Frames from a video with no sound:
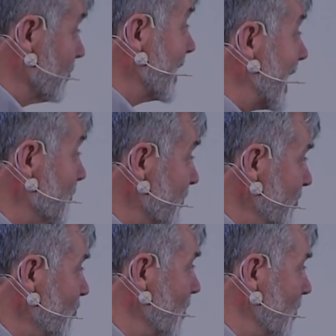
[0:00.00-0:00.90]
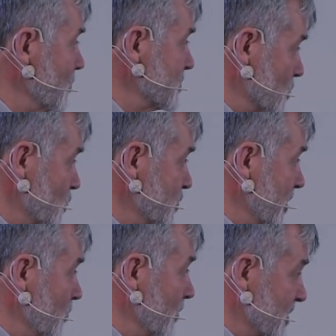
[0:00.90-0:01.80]
relapses
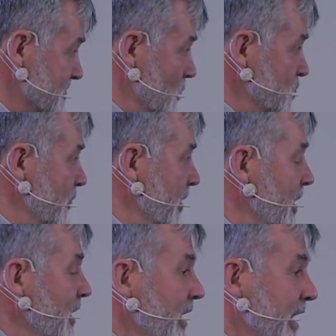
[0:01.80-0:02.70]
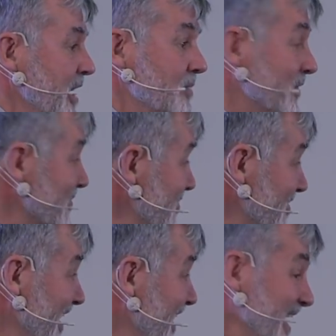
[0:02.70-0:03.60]
associated with exposure to
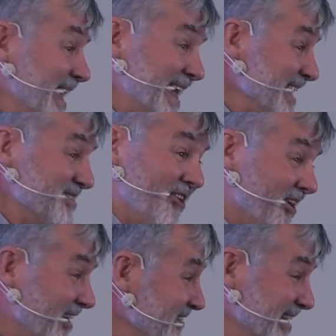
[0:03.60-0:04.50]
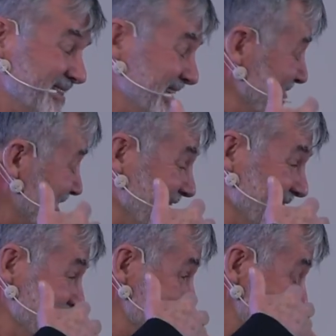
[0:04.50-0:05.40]
antidepressants. He's having
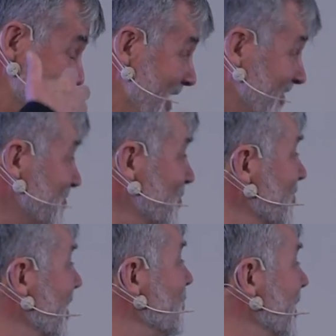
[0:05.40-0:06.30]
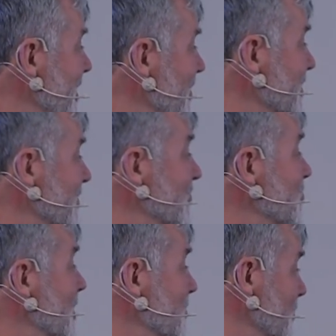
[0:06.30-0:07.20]
an impossible time right now to get this
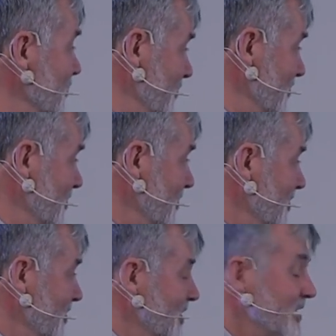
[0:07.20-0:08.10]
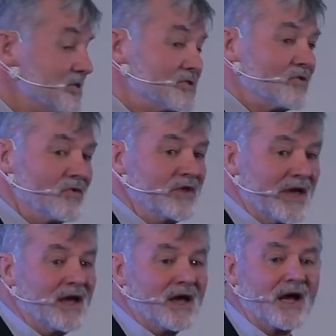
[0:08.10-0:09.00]
published. So
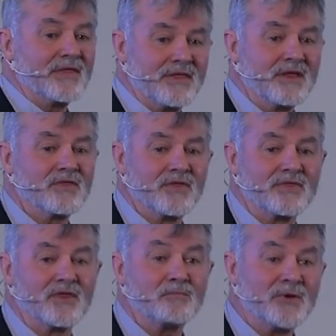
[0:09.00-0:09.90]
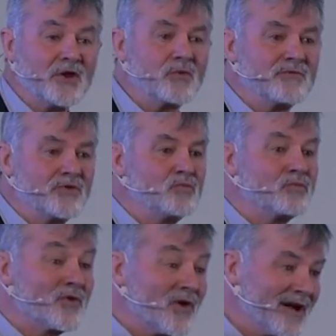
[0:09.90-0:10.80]
yeah, I think that the peer review
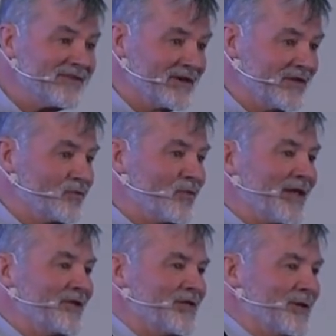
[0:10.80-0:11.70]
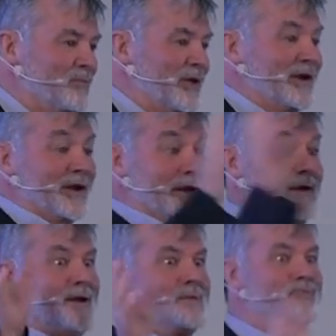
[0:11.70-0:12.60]
process, rather than being a
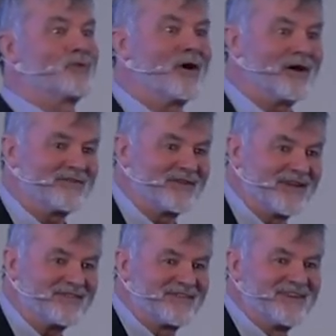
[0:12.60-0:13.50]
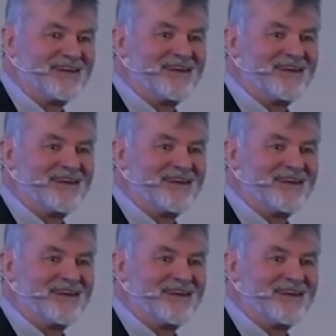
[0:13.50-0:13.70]
process